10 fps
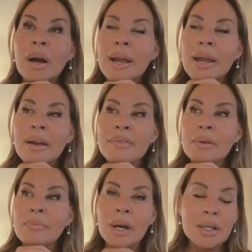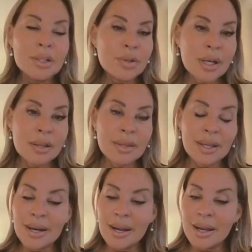I have a mantra
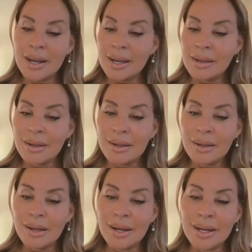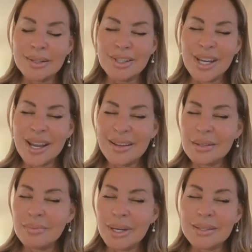that I
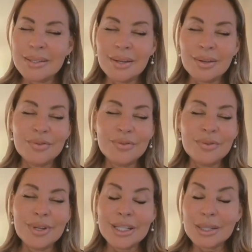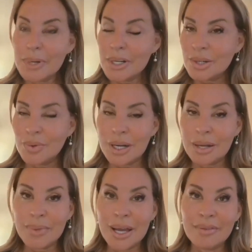chant to myself, especially when
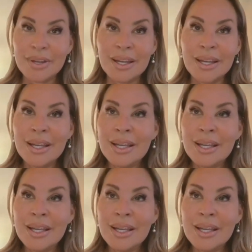I'm having